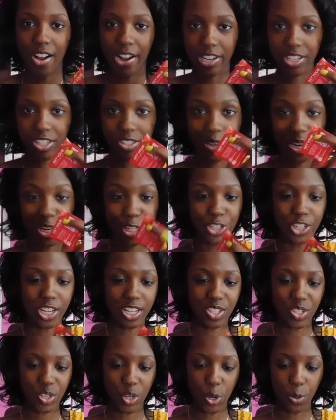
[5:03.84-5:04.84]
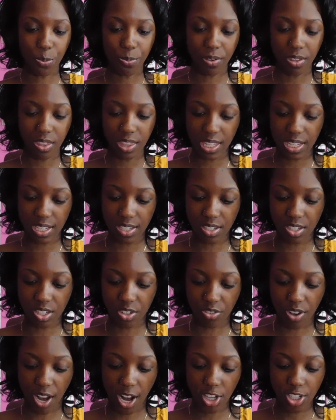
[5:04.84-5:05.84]
Alright, so I just opened the
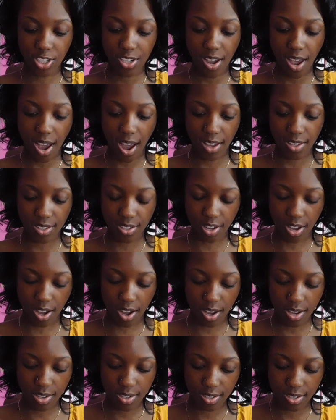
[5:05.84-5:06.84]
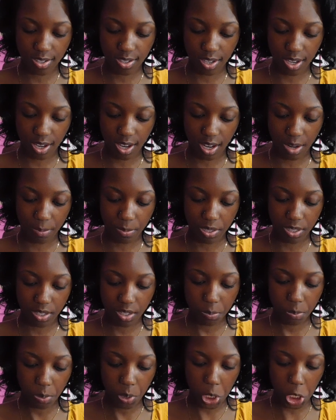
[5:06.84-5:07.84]
Sriracha hot sauce, and I'm just
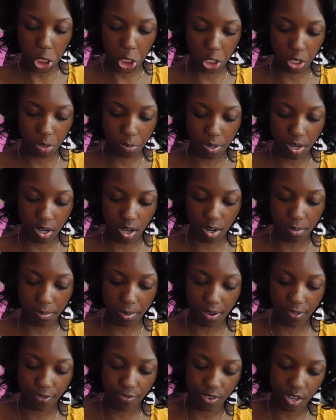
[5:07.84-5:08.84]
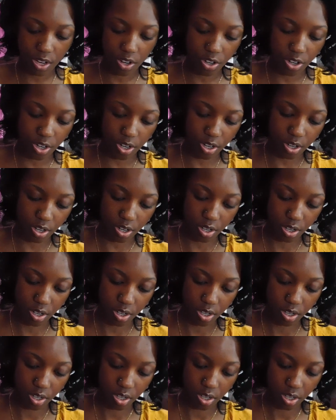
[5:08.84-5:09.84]
going to put a little bit on my finger
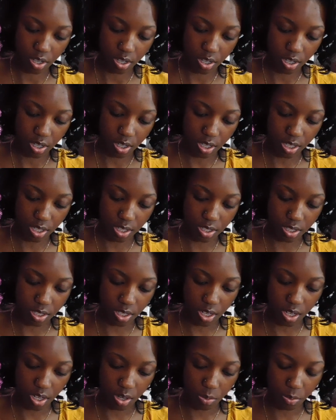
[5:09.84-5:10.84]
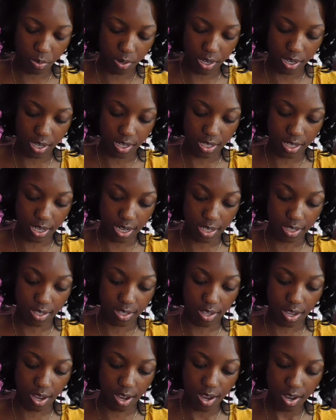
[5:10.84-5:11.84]
and see what it
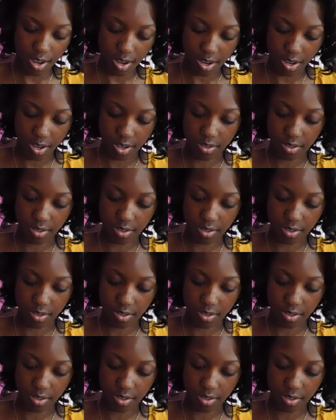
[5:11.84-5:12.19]
tastes like.